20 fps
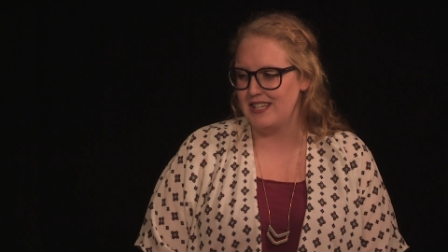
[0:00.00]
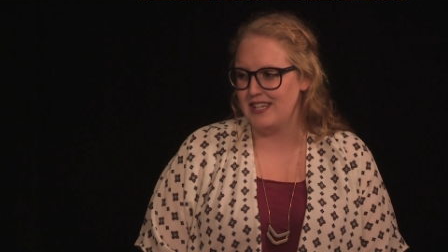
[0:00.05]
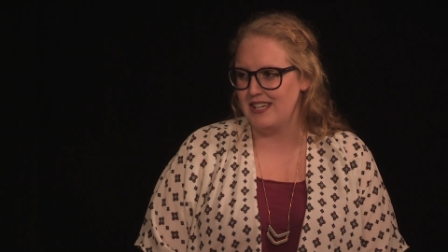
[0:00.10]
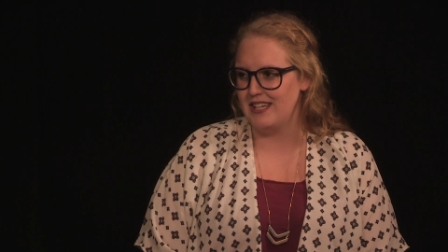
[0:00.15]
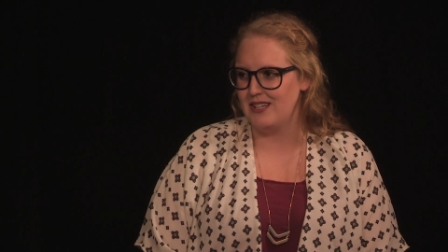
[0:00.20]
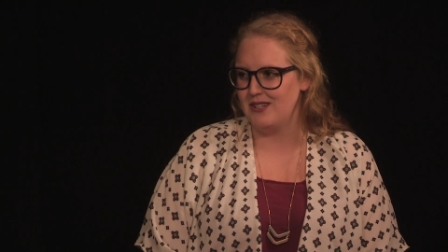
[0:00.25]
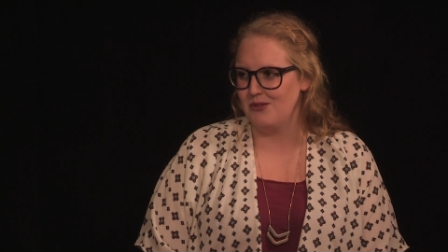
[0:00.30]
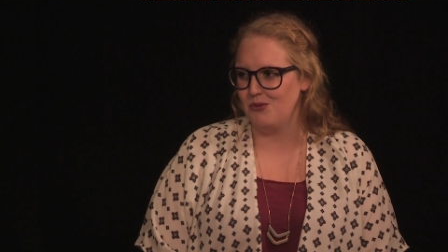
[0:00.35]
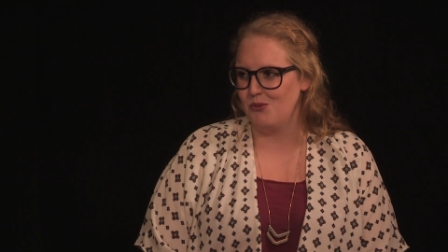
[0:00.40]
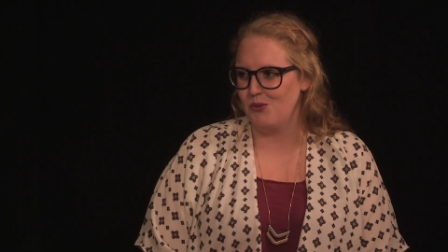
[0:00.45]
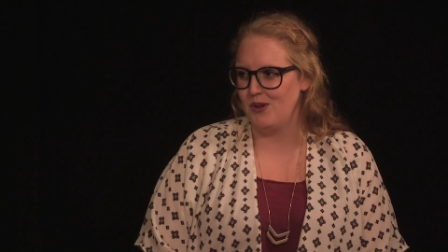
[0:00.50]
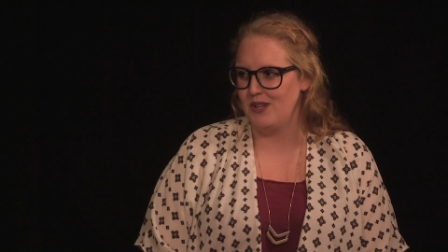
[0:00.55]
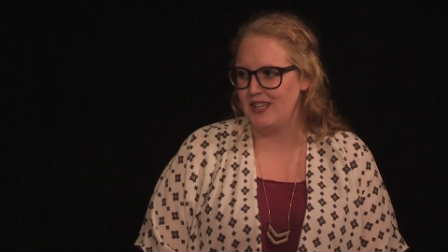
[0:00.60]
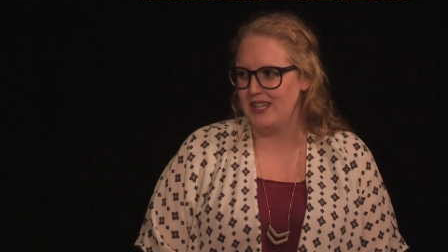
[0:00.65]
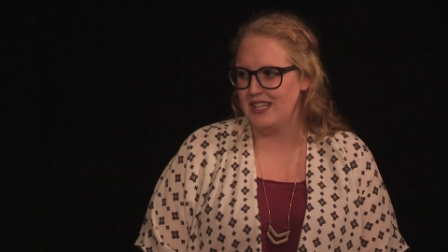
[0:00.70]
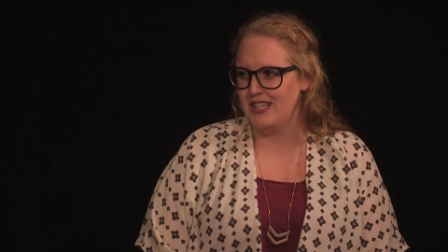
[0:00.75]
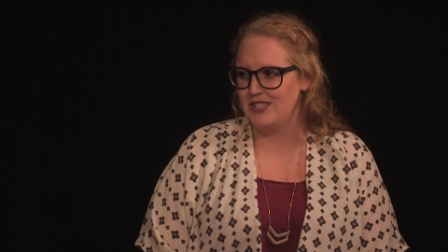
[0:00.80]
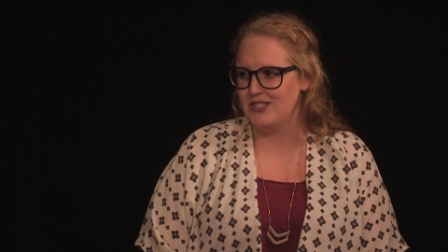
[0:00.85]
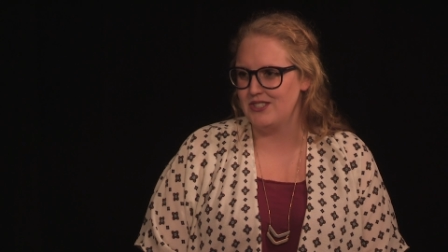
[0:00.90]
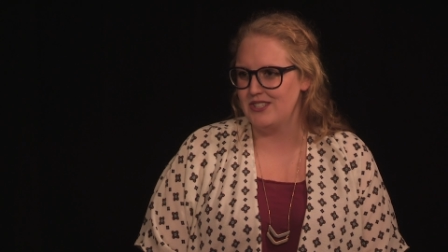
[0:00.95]
and one
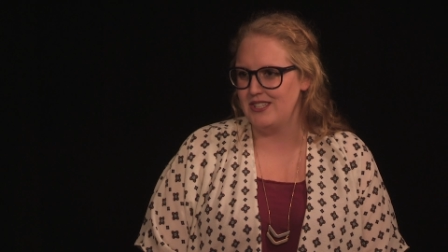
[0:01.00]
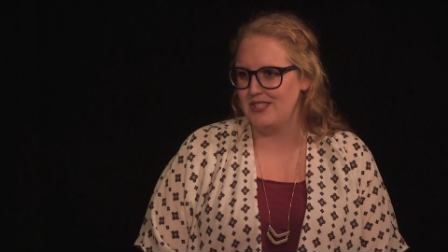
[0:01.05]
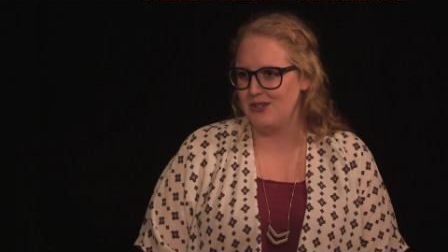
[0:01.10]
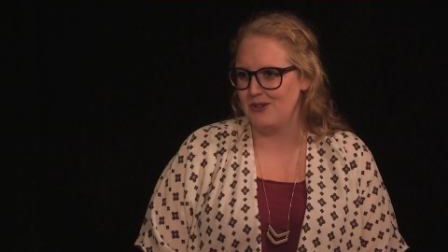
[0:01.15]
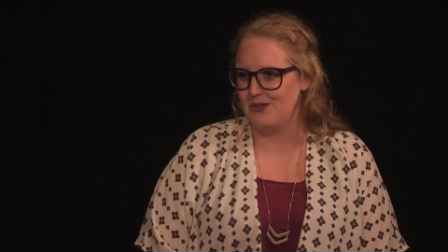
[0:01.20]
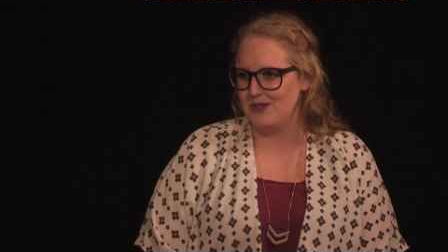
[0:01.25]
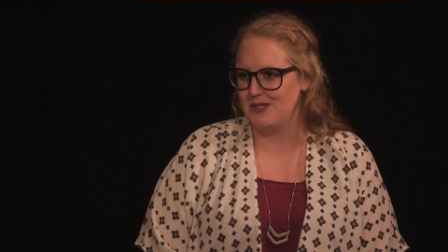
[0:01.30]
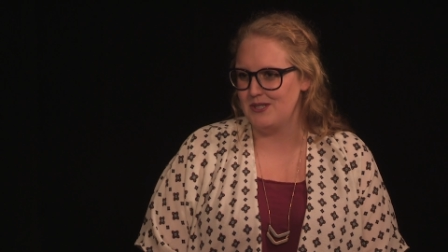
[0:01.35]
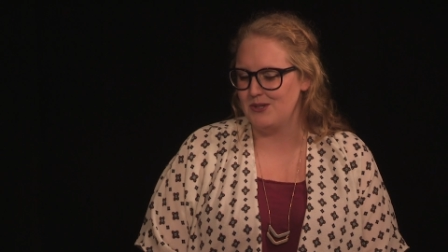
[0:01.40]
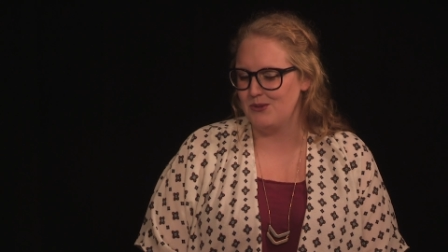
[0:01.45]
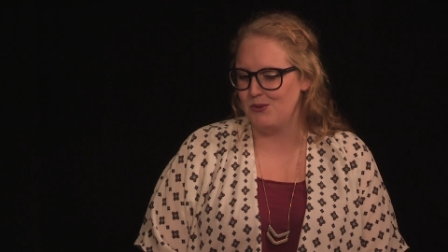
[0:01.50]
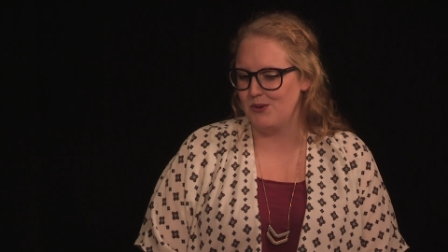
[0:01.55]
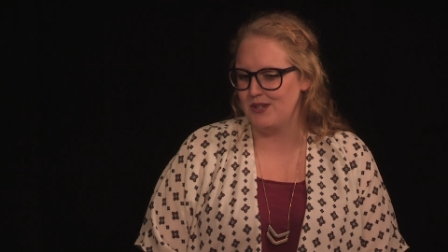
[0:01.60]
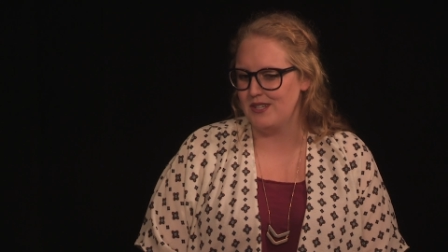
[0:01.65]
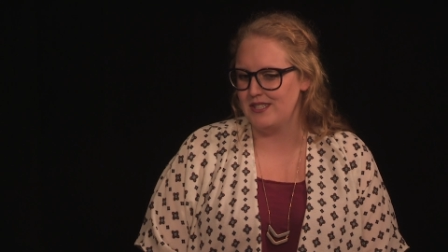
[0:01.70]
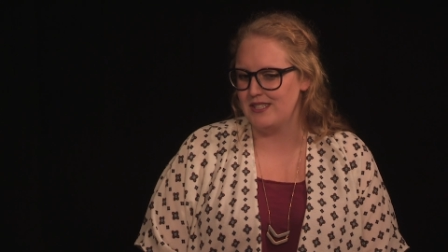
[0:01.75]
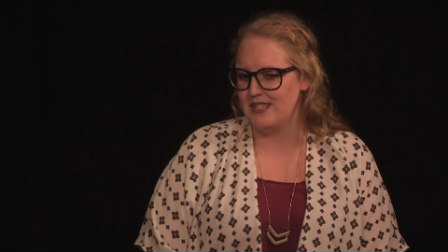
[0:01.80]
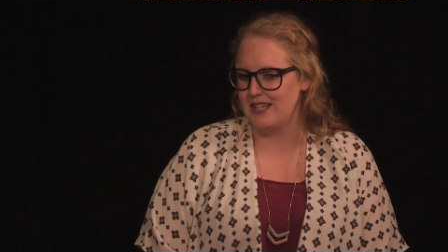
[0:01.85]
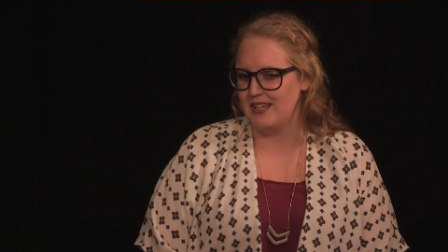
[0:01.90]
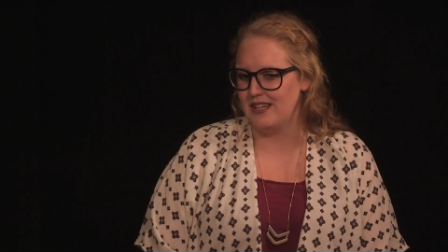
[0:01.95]
thing she noticed
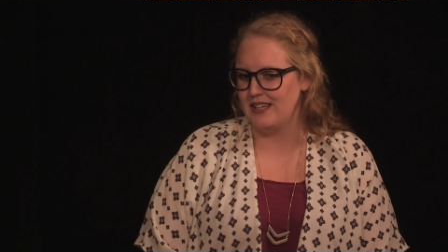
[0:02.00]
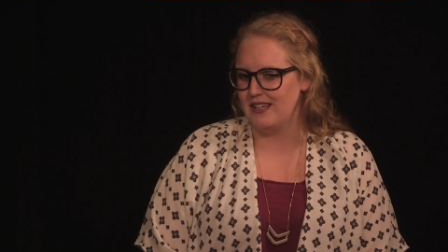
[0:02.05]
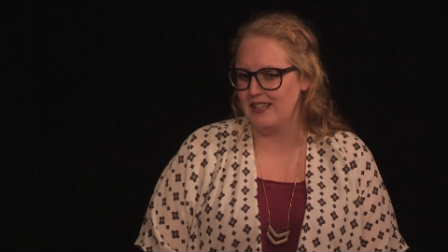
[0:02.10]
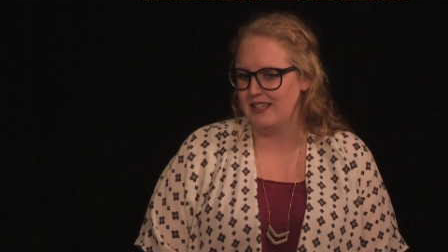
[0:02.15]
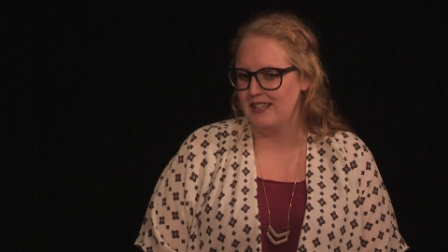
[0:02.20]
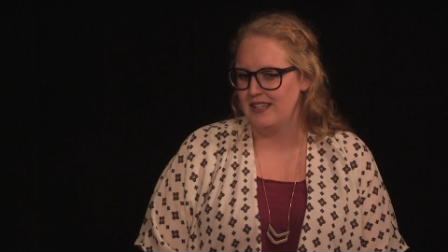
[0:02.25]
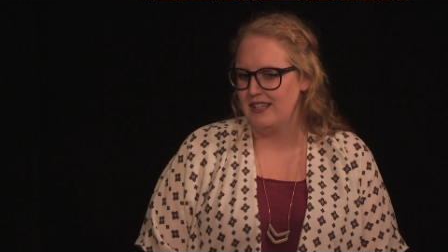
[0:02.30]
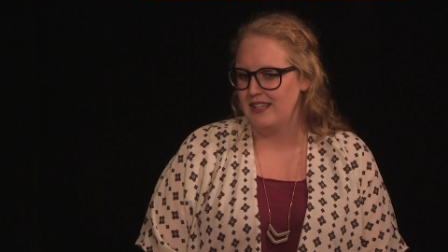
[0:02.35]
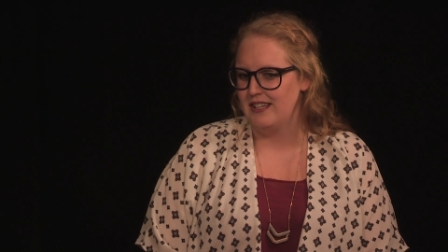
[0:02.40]
was. Uh,